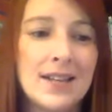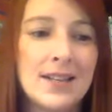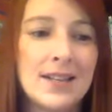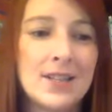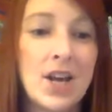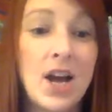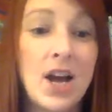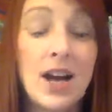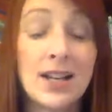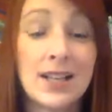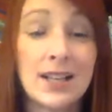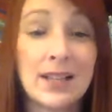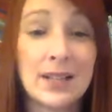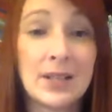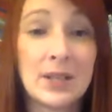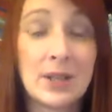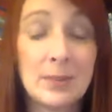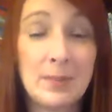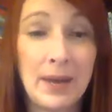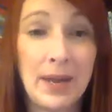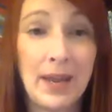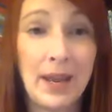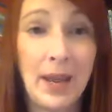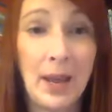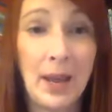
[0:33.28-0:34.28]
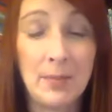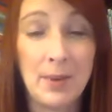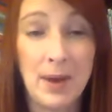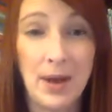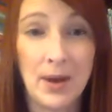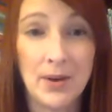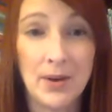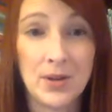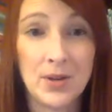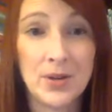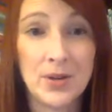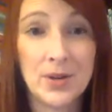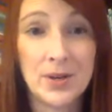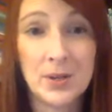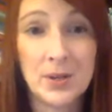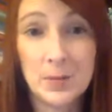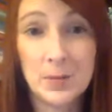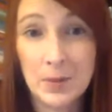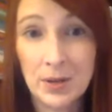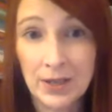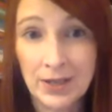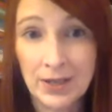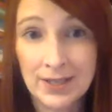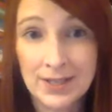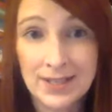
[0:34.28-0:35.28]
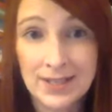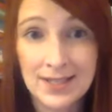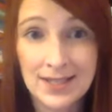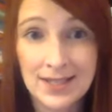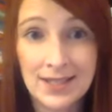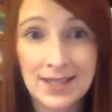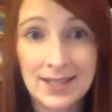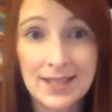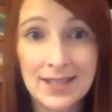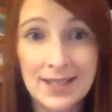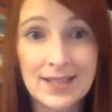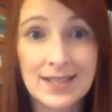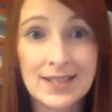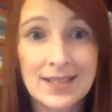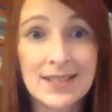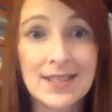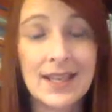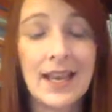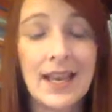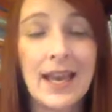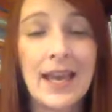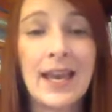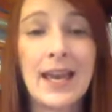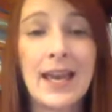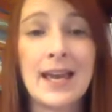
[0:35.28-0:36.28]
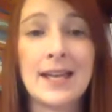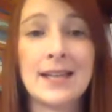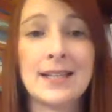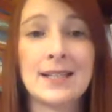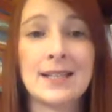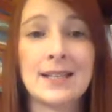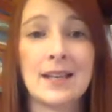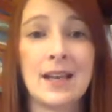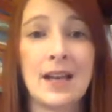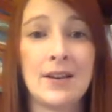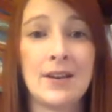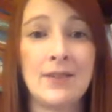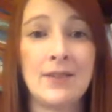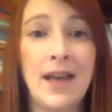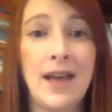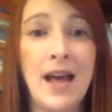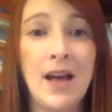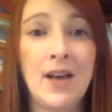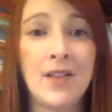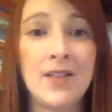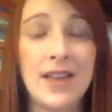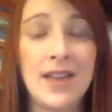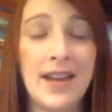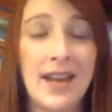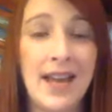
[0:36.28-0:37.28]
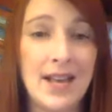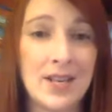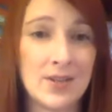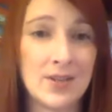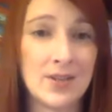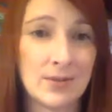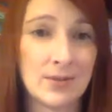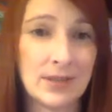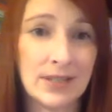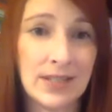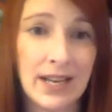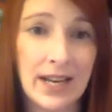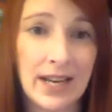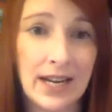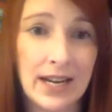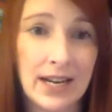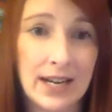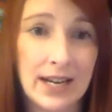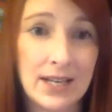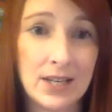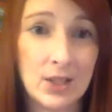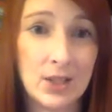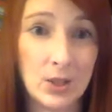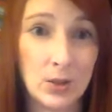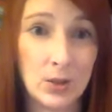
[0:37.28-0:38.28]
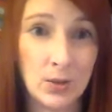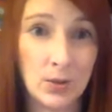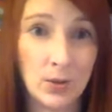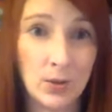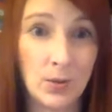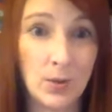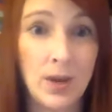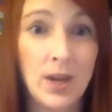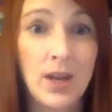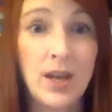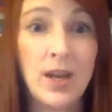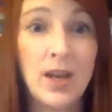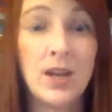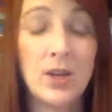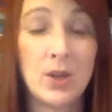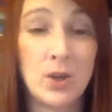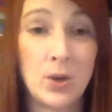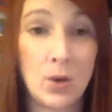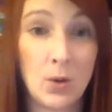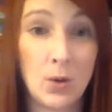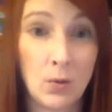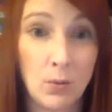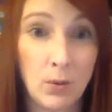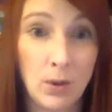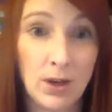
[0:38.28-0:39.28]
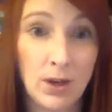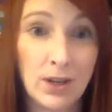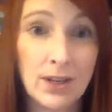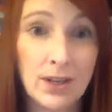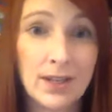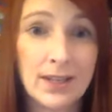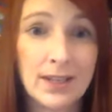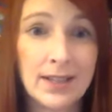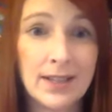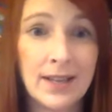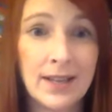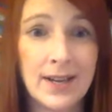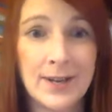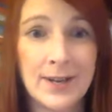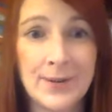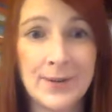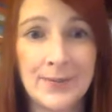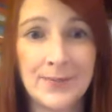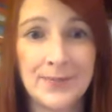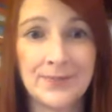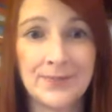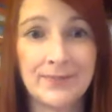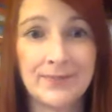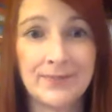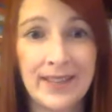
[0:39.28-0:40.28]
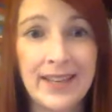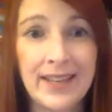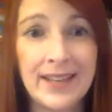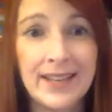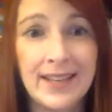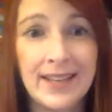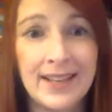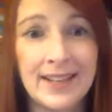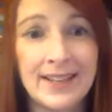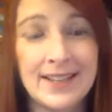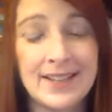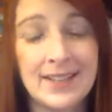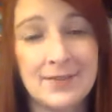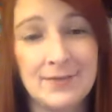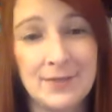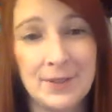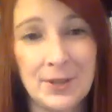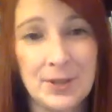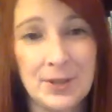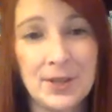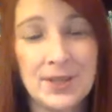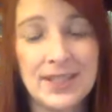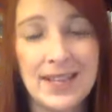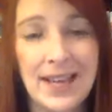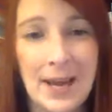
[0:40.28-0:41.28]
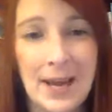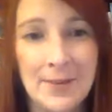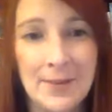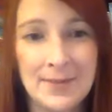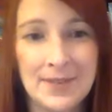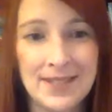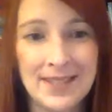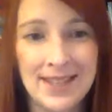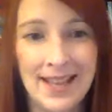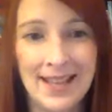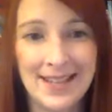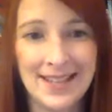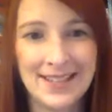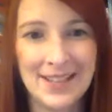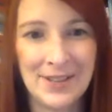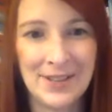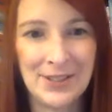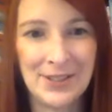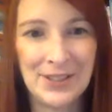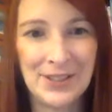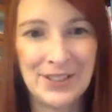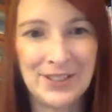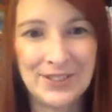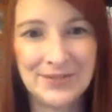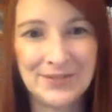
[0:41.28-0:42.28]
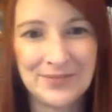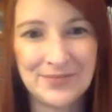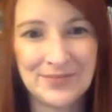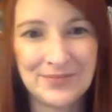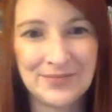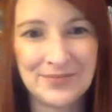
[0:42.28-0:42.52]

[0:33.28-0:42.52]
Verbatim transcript: talk a little bit about your experiences and kind of how that has related to your work um, in, in a difficult time. Does that sound good?